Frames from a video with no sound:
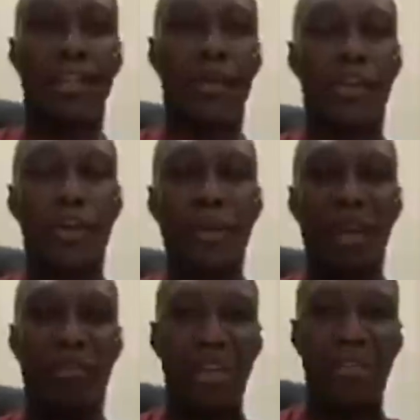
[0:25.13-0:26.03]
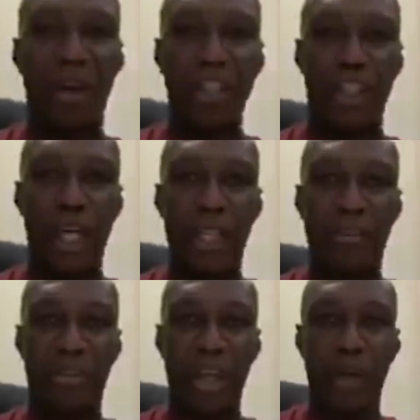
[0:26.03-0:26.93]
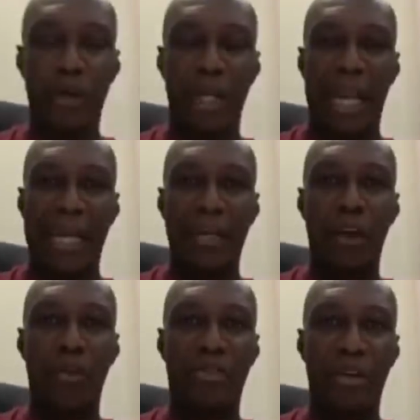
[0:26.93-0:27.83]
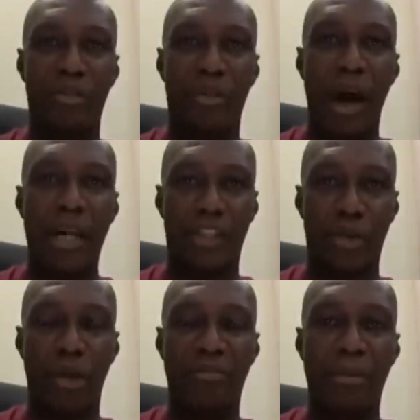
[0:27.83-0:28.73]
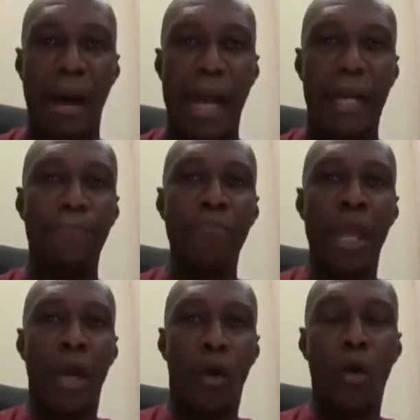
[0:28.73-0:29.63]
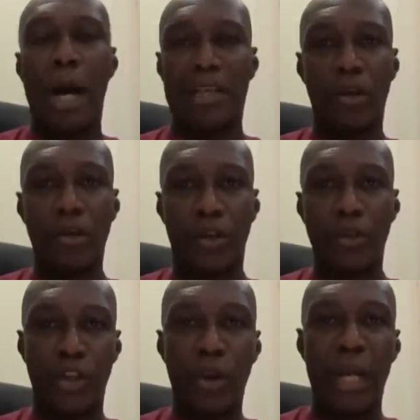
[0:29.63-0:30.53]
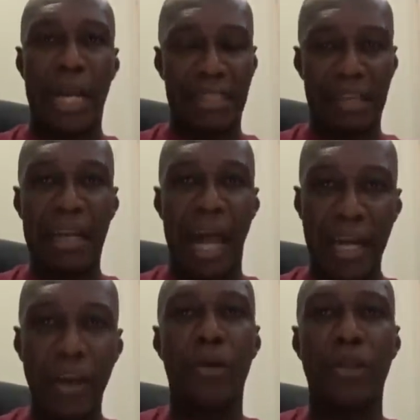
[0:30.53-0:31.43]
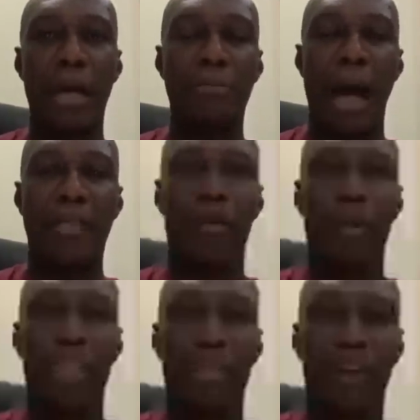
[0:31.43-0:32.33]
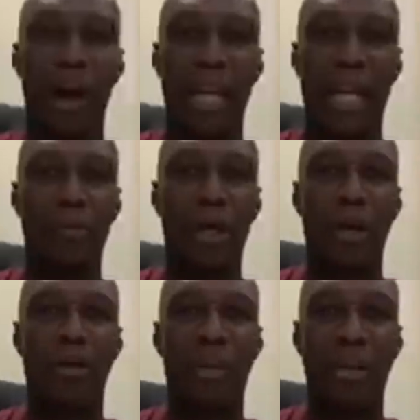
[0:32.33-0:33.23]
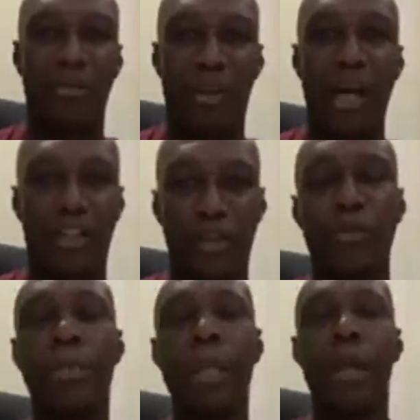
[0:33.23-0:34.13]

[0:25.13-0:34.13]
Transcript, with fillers: So do me a favor and share the video. Let it go very far to everybody who has also joined us. And I know that by the grace of God, it will go very far to